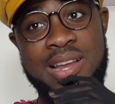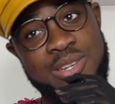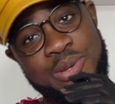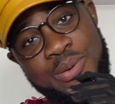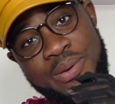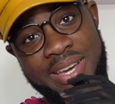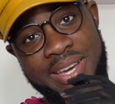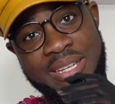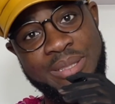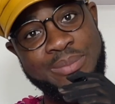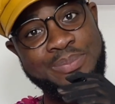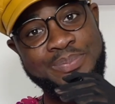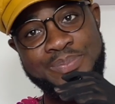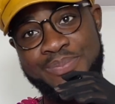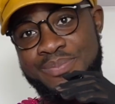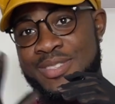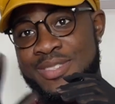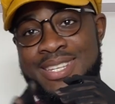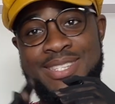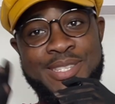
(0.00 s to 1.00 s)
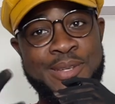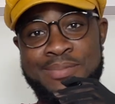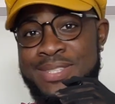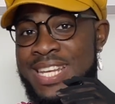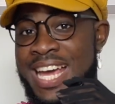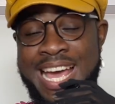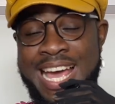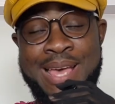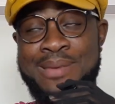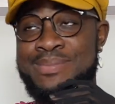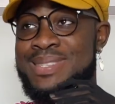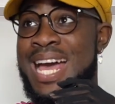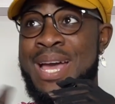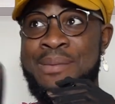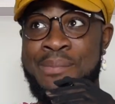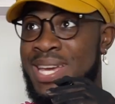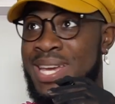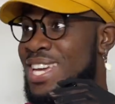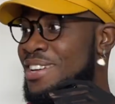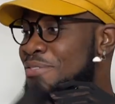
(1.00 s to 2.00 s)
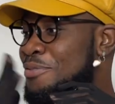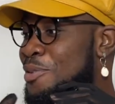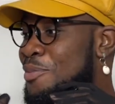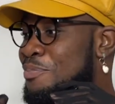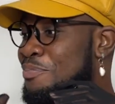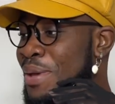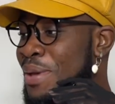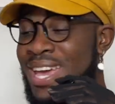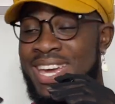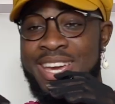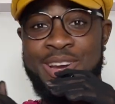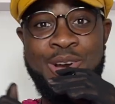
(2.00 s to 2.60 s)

doing, sometimes I may even pair a